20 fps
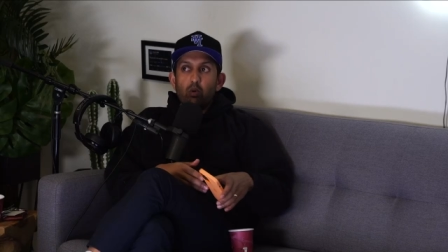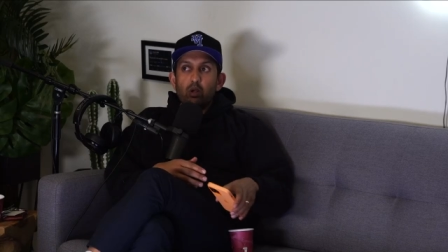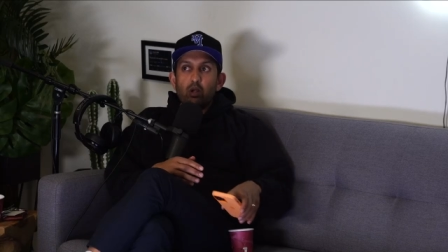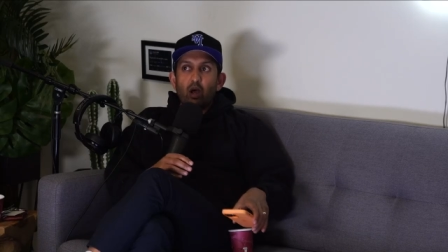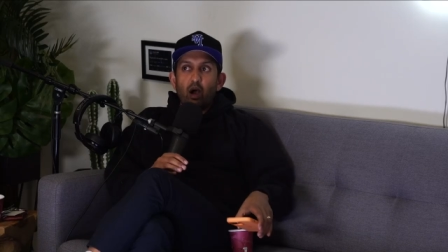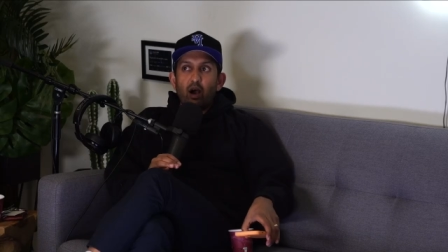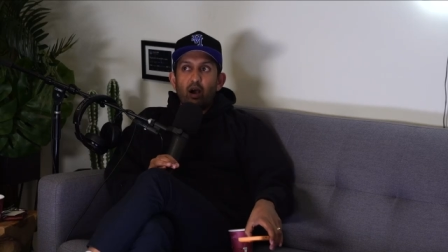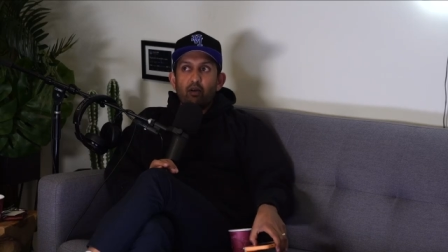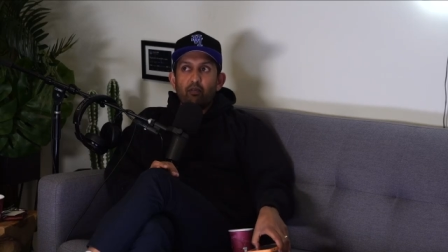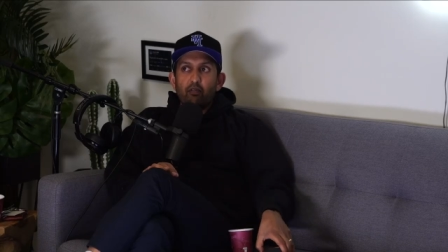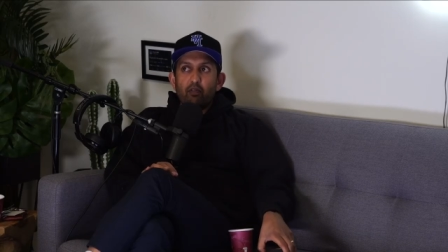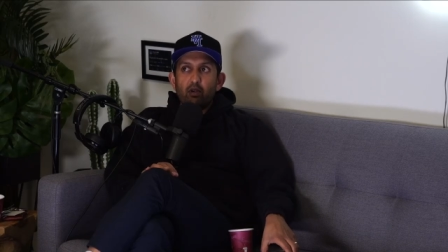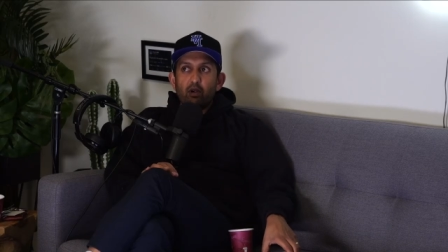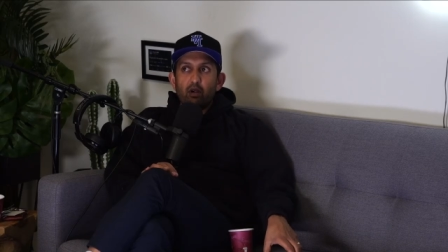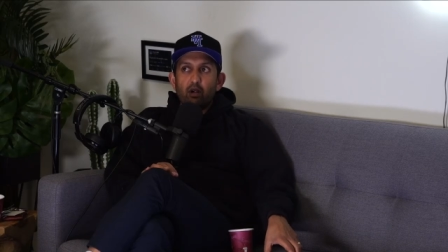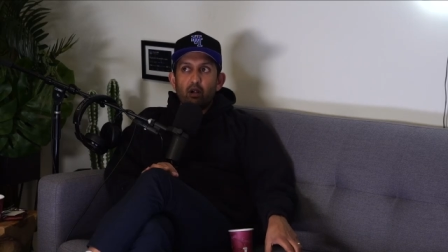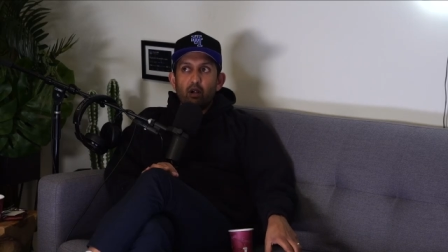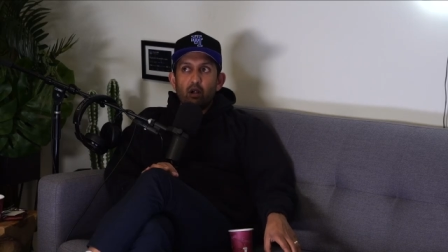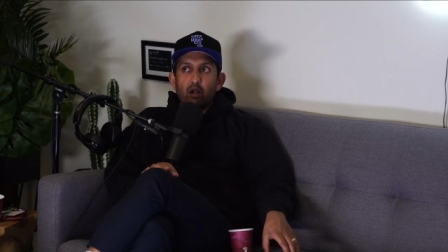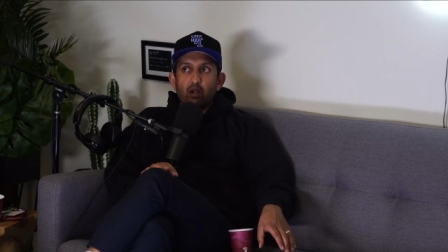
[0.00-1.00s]
would
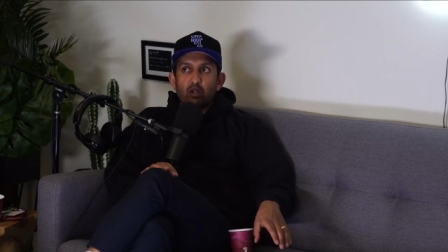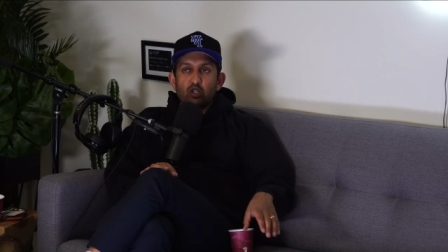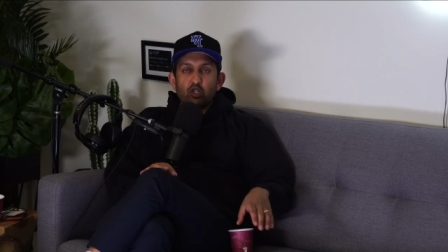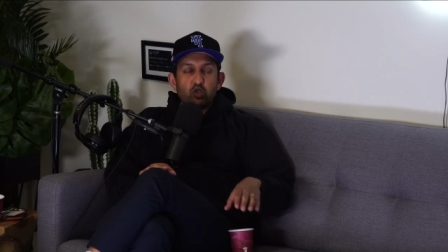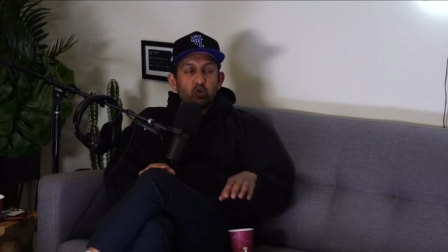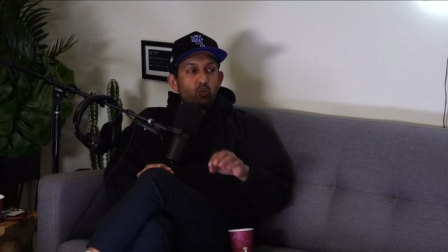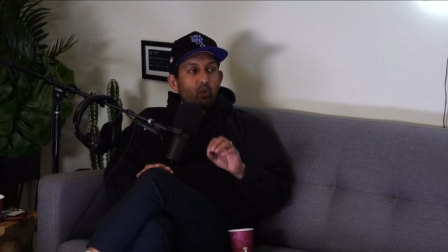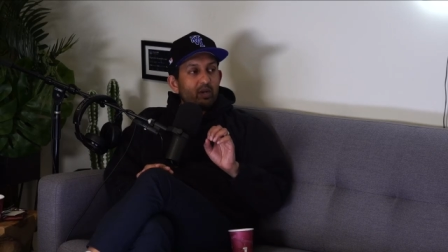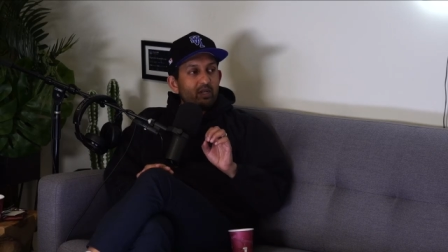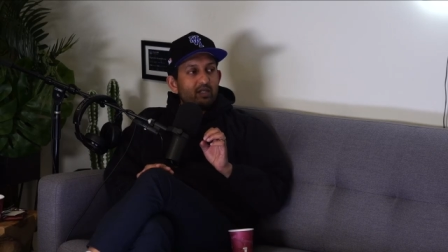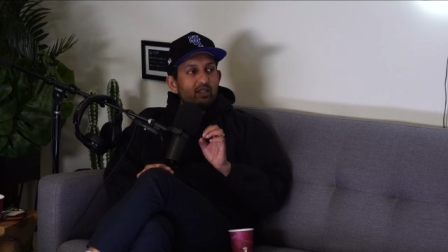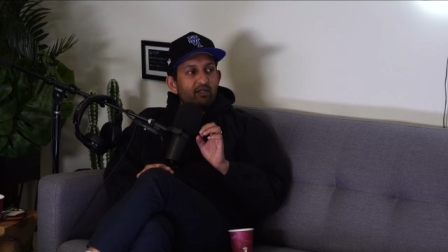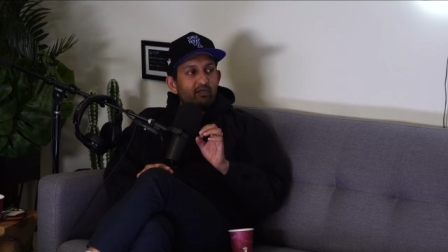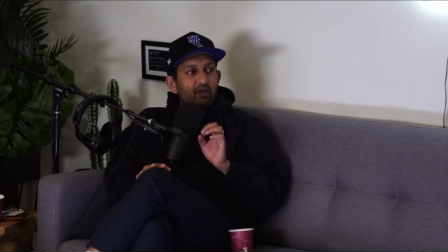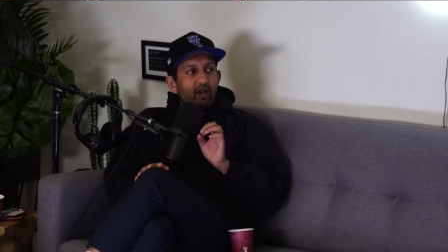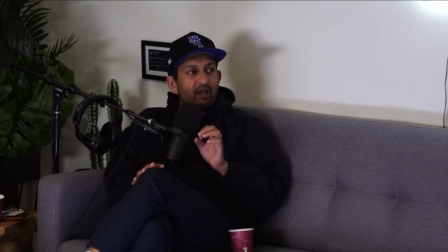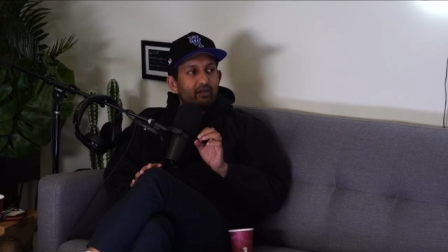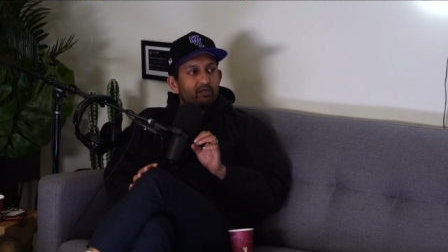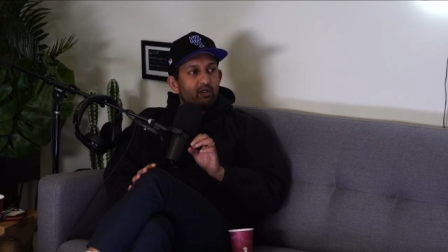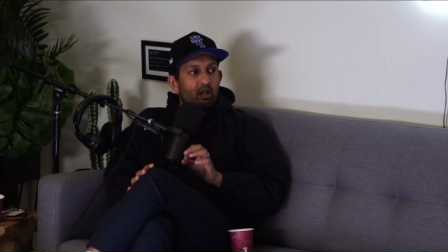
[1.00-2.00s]
offer
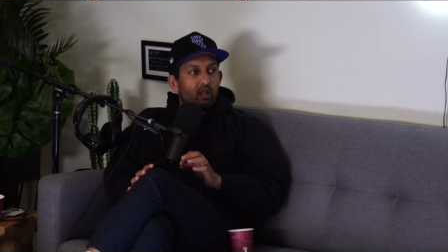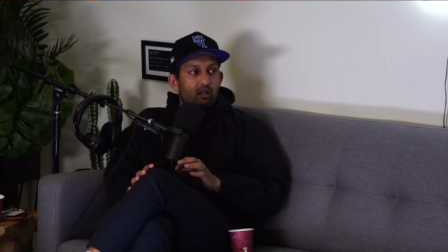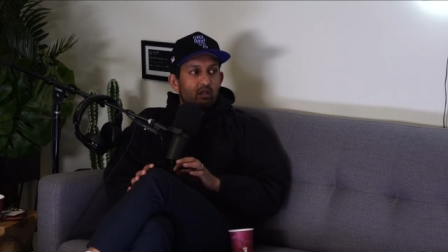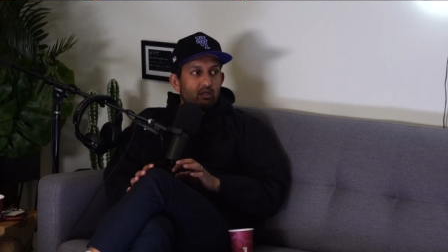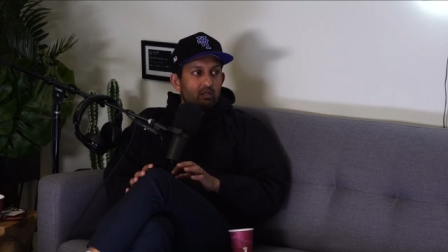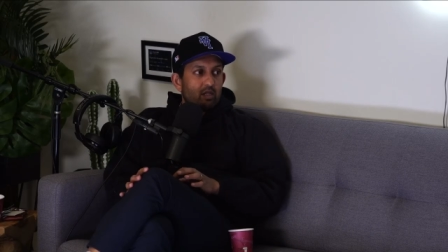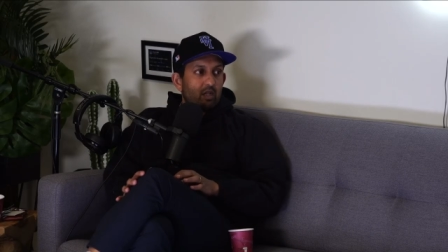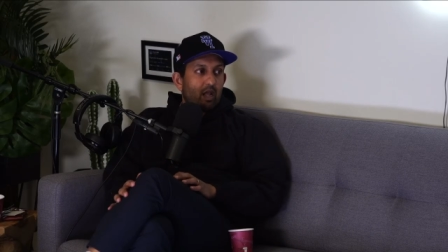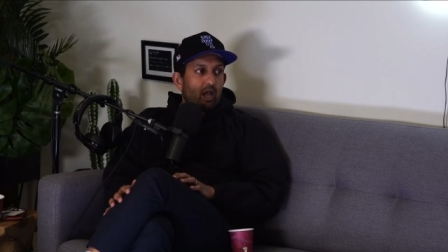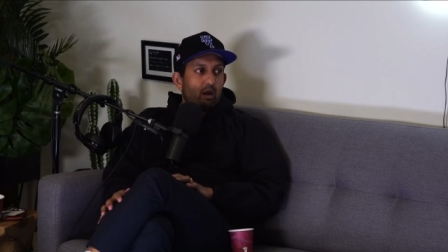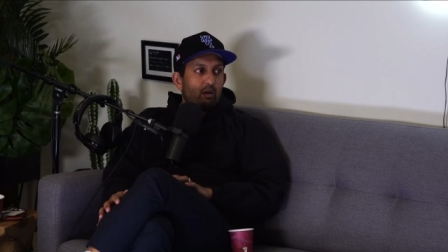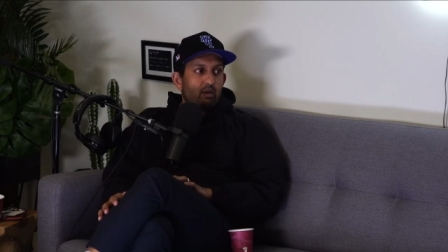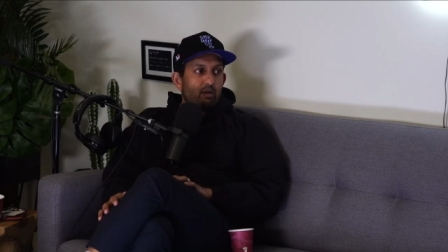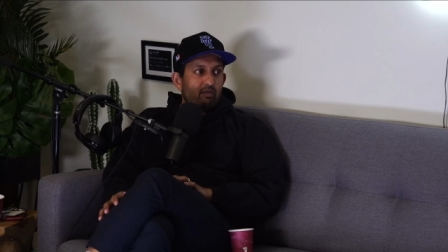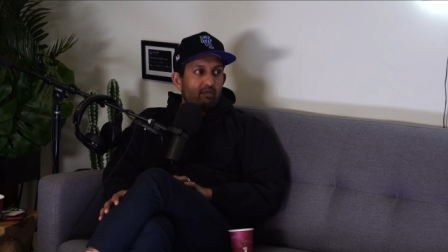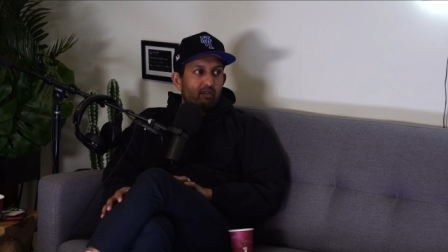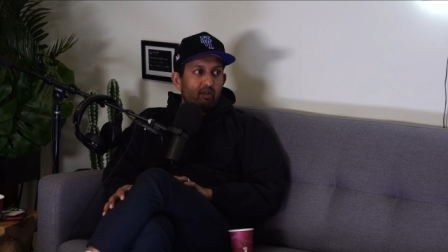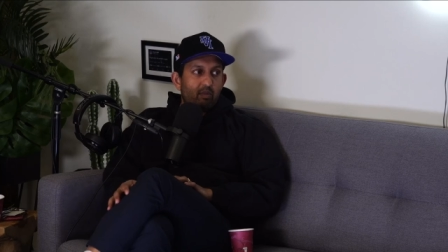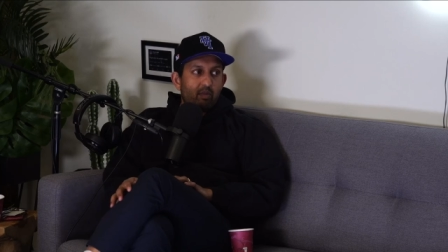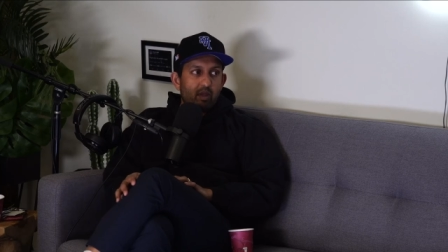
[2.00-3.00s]
$25 an hour for